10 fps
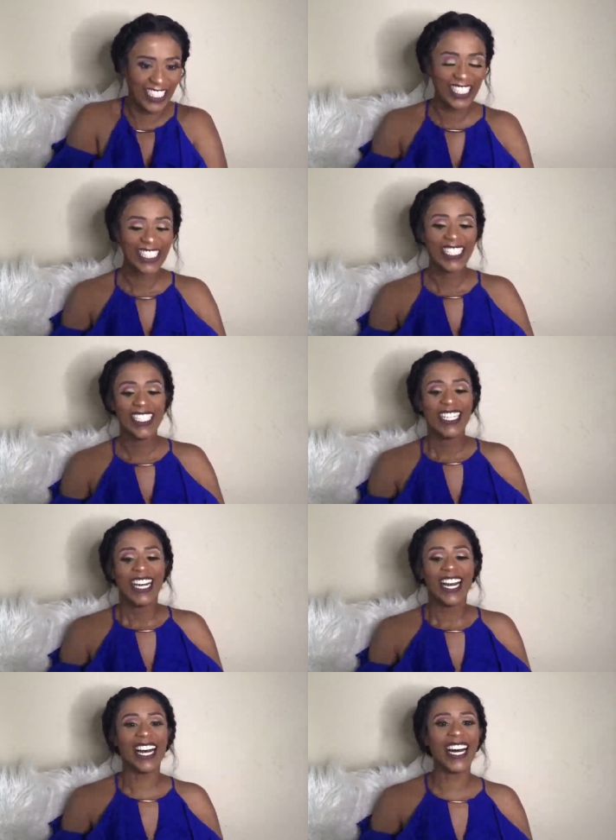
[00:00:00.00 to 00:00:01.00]

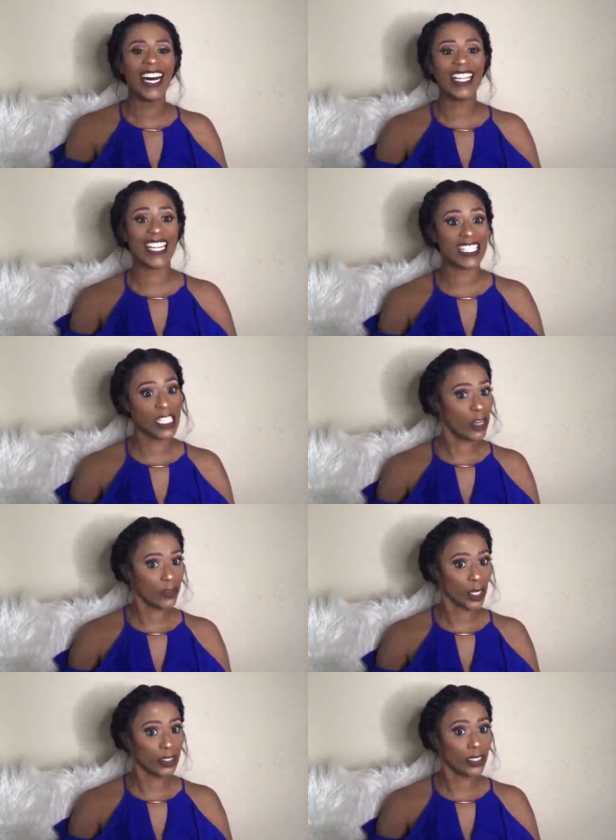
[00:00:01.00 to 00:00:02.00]
Oh, let's
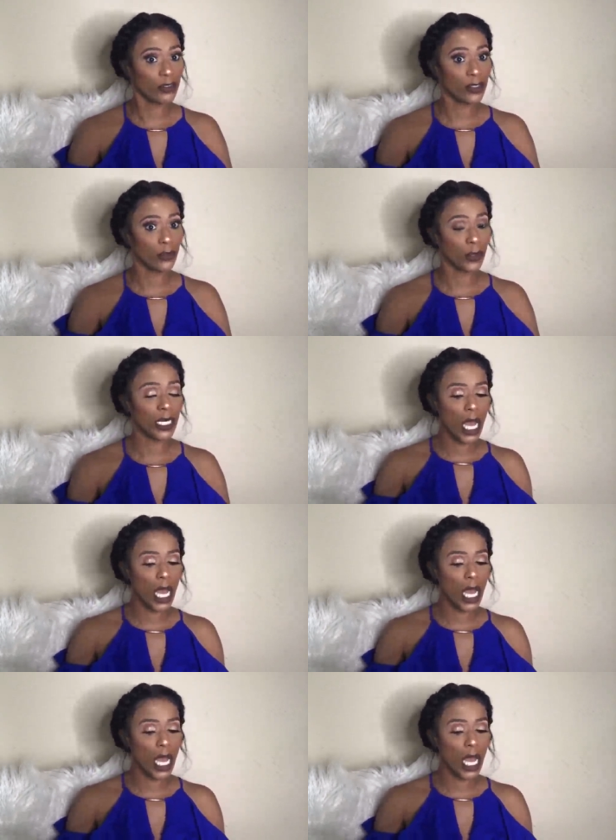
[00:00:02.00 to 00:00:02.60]
govern ourselves, everyone.